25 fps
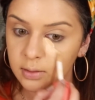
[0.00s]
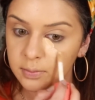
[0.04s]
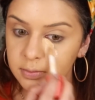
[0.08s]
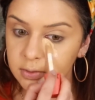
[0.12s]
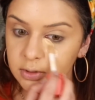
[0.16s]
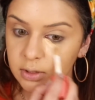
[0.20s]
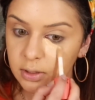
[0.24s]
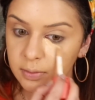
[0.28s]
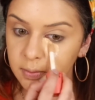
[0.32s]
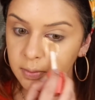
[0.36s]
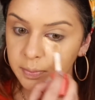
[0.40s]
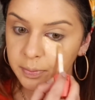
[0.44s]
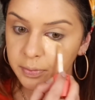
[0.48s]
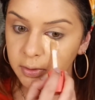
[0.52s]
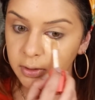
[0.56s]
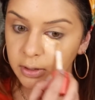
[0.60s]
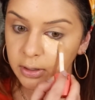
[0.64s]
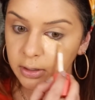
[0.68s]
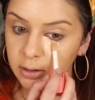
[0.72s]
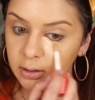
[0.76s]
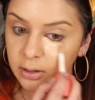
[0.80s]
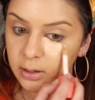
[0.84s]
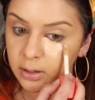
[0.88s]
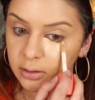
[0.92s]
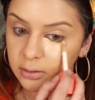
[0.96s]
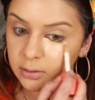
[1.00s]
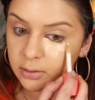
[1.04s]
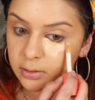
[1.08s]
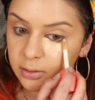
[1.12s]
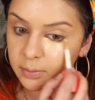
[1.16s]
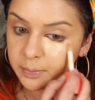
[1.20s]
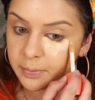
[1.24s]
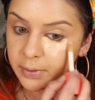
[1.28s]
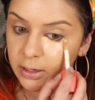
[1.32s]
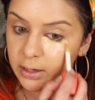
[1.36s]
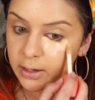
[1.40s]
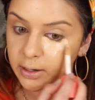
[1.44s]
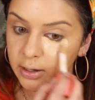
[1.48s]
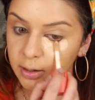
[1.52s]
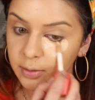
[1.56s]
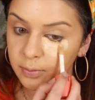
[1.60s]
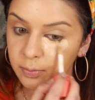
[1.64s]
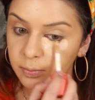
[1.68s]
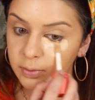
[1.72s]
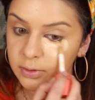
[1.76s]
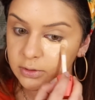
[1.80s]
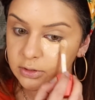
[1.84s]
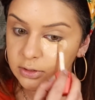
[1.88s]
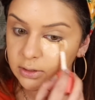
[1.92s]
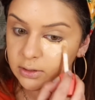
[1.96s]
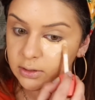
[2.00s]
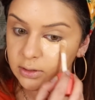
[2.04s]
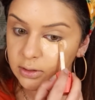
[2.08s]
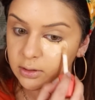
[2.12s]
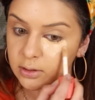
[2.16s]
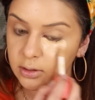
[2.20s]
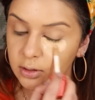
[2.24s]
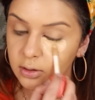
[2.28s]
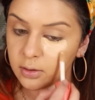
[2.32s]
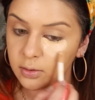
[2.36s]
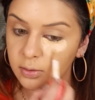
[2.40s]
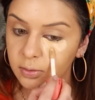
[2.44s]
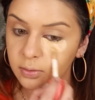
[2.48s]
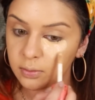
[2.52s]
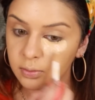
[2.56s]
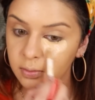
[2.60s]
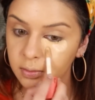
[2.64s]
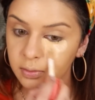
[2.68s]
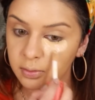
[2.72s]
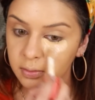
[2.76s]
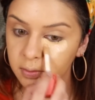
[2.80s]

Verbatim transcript: just going to be putting a little bit, and I wish I didn't go